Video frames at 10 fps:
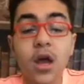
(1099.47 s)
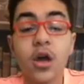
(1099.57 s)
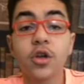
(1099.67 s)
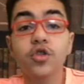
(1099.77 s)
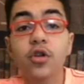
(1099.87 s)

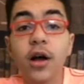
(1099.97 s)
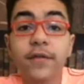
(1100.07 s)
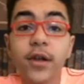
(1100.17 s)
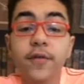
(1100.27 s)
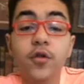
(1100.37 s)
So after
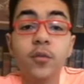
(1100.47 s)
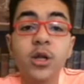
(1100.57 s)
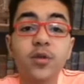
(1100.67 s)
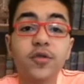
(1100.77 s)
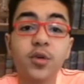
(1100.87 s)
a few minutes
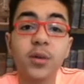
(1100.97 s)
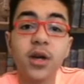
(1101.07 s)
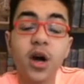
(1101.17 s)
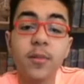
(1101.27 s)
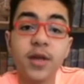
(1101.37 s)
of chopping
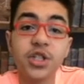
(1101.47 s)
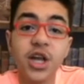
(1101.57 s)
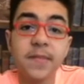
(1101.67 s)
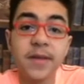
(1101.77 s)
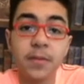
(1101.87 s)
up the
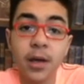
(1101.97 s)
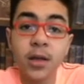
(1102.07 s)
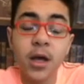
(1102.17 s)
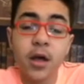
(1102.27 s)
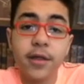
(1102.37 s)
Shabti men,
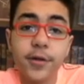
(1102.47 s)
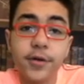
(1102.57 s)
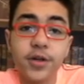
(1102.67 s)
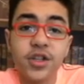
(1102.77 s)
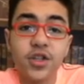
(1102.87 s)
they were
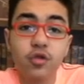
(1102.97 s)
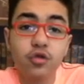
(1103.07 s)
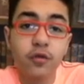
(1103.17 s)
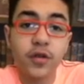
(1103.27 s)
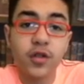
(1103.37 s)
reduced to
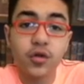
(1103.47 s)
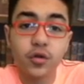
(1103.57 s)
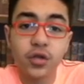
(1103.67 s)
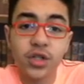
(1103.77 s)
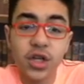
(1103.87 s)

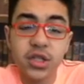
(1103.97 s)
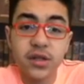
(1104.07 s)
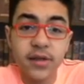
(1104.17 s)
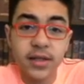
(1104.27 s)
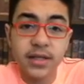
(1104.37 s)
such
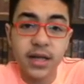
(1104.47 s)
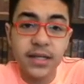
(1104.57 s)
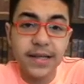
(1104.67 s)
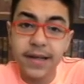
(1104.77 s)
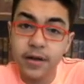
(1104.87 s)
thin slices
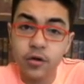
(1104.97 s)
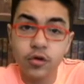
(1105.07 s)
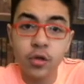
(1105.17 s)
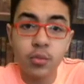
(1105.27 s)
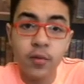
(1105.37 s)
that they could
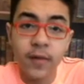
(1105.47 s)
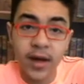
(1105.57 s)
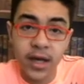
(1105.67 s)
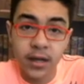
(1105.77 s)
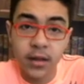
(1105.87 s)
not move
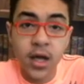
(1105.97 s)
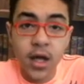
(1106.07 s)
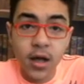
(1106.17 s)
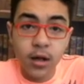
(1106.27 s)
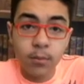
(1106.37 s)
again.
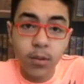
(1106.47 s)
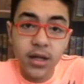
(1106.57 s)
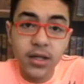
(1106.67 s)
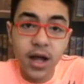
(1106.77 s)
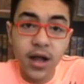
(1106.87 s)
But
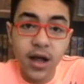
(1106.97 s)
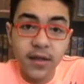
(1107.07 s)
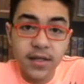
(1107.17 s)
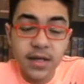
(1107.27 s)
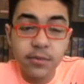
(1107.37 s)
at the
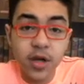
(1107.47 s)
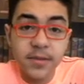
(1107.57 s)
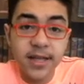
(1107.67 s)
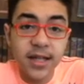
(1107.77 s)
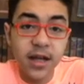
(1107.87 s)
same time,
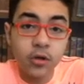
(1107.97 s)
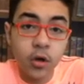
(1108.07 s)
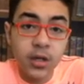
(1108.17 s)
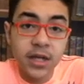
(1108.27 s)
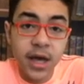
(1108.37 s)
Sadie had not
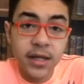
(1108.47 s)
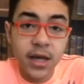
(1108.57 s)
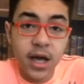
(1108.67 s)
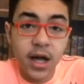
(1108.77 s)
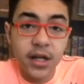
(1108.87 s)
yet
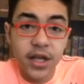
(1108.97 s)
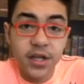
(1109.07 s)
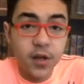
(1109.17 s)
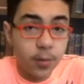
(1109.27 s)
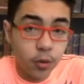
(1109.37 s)
created a
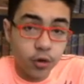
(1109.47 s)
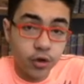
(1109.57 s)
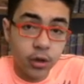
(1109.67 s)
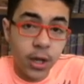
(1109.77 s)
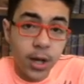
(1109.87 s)
portal.
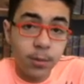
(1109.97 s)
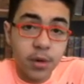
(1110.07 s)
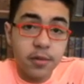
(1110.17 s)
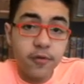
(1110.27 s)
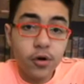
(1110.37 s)
But
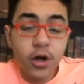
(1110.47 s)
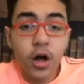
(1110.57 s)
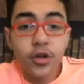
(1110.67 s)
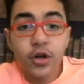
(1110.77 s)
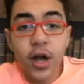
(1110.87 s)
before
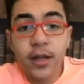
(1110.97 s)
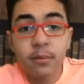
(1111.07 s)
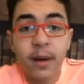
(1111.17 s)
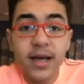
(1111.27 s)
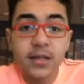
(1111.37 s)
Carter and
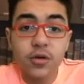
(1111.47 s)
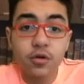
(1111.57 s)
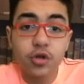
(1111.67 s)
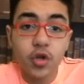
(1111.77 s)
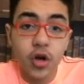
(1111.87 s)
Bast could
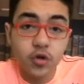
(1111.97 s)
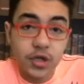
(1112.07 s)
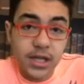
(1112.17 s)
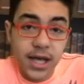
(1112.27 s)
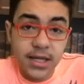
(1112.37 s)
talk to
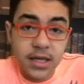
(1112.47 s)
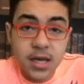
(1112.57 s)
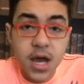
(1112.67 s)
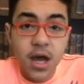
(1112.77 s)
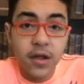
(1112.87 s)
Sadie,
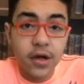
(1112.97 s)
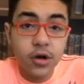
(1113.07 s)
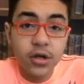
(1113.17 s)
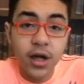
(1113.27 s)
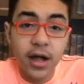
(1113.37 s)
they heard
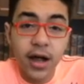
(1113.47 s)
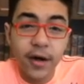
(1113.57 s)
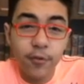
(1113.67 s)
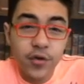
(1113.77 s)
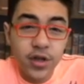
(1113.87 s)
a
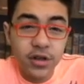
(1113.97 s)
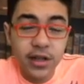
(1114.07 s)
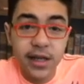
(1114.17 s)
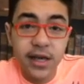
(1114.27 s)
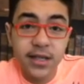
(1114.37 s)
weird
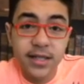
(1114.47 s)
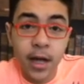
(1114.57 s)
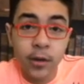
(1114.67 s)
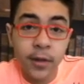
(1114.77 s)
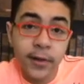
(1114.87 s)
clicking sound,
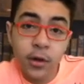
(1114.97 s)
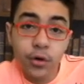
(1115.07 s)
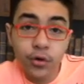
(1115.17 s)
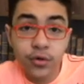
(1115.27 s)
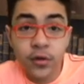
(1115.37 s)
and they
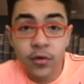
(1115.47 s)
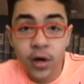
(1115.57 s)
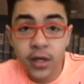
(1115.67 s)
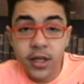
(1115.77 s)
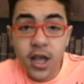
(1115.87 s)
looked to the
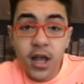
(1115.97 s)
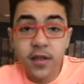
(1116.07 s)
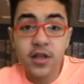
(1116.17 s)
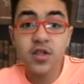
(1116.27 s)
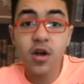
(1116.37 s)
right. They
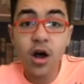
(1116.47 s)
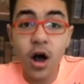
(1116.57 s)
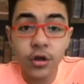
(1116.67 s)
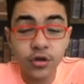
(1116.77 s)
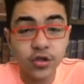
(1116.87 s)
saw
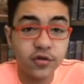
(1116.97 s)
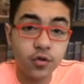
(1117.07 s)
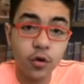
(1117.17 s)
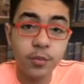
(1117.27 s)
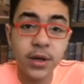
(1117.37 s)
hundreds of
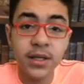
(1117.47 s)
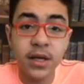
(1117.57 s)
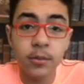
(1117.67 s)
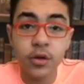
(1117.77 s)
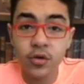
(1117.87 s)
scorpions
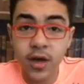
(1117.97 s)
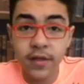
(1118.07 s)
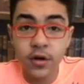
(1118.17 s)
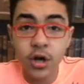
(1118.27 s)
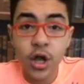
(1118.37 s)
coming
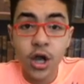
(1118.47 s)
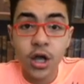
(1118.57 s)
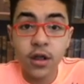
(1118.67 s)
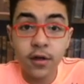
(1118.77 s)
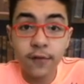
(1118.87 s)
together in
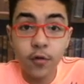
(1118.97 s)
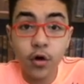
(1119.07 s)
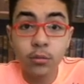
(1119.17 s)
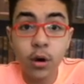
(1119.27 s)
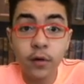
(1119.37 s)
the form
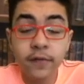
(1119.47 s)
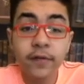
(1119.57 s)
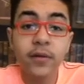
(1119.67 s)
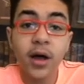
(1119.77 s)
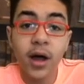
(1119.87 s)
of
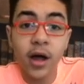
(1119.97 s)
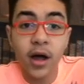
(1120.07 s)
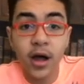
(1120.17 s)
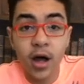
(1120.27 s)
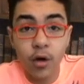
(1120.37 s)

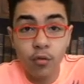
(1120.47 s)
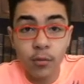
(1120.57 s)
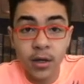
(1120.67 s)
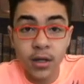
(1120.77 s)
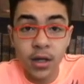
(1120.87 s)
a woman.